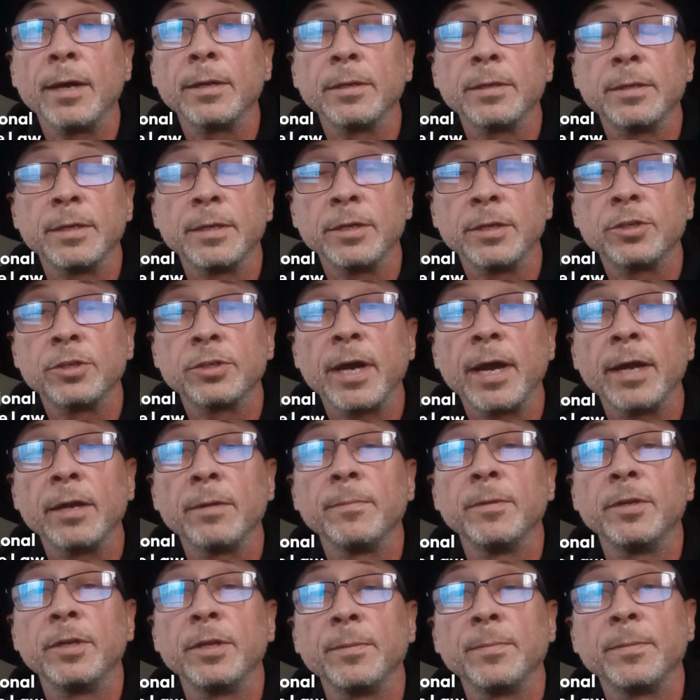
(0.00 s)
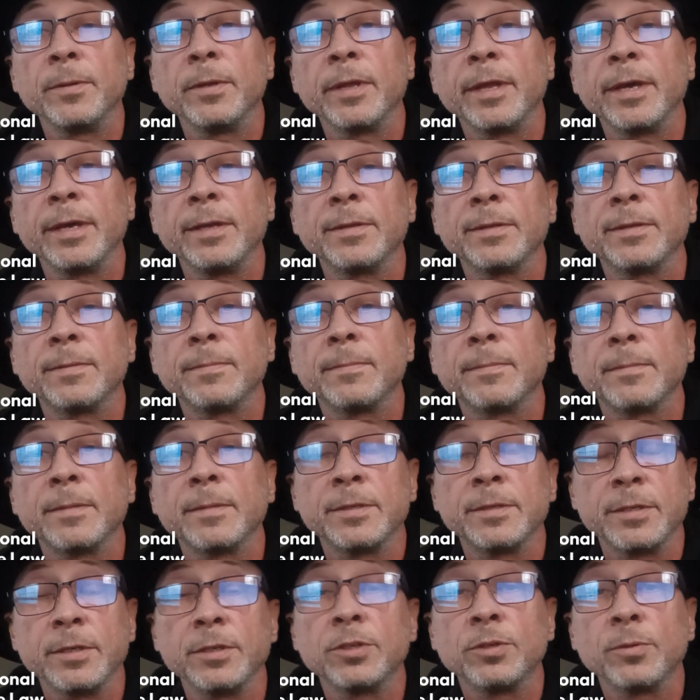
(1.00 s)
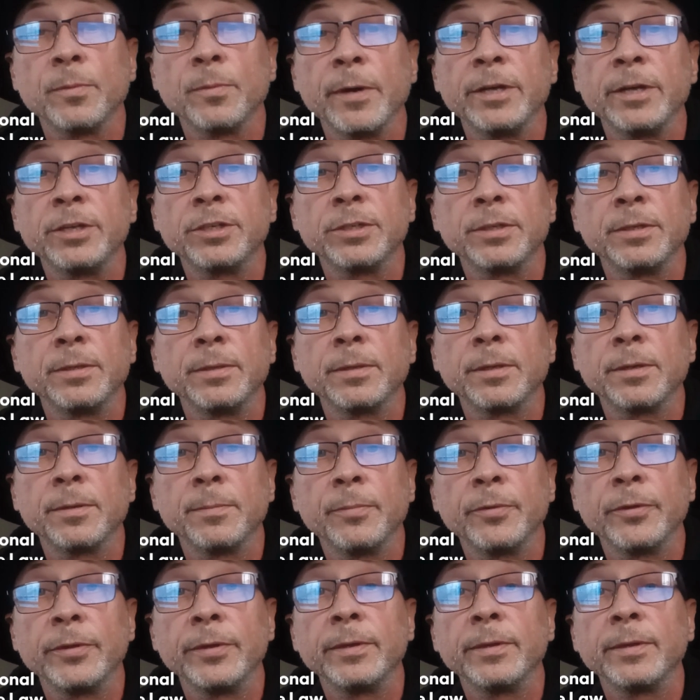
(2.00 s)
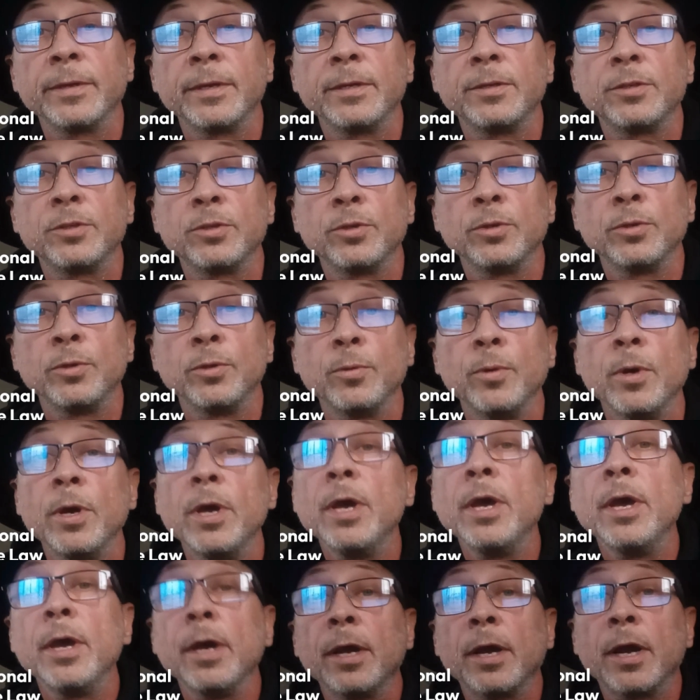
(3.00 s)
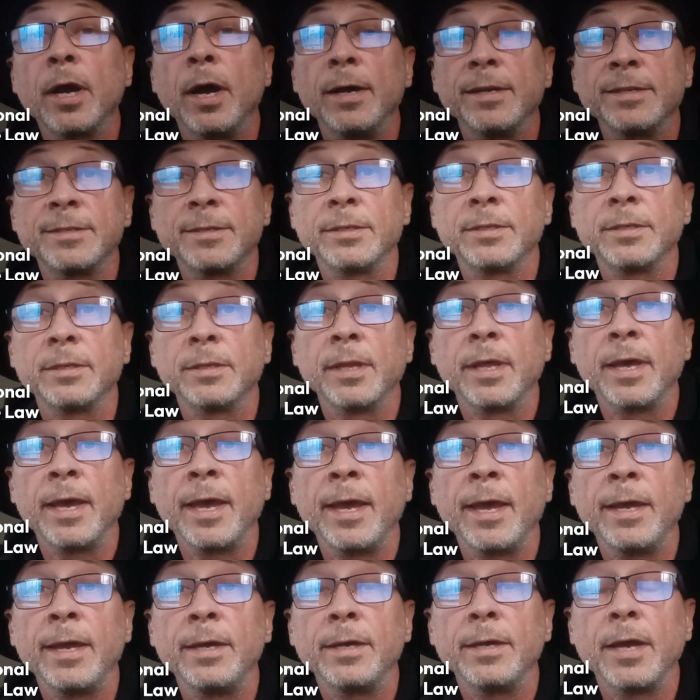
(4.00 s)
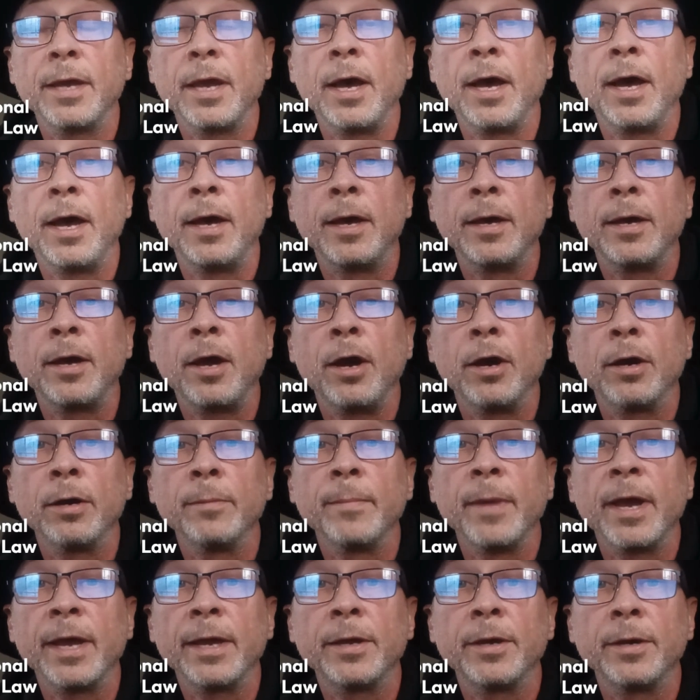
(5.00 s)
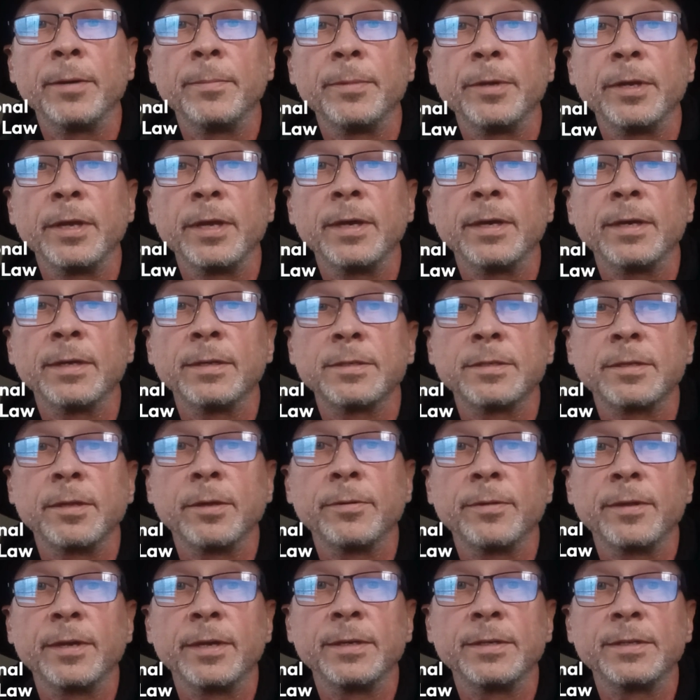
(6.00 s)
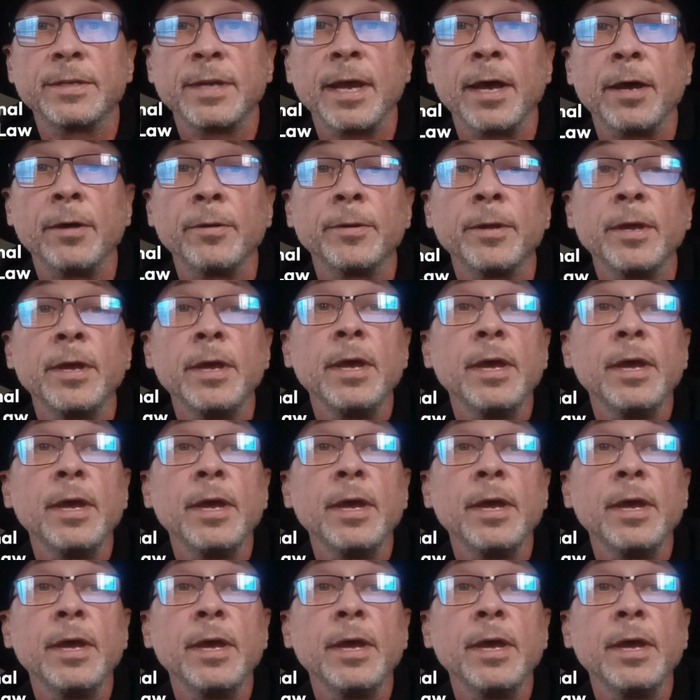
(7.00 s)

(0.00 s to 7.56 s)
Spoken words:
did try to manipulate the situation completely to cause a delay, harm my company, and slow things down.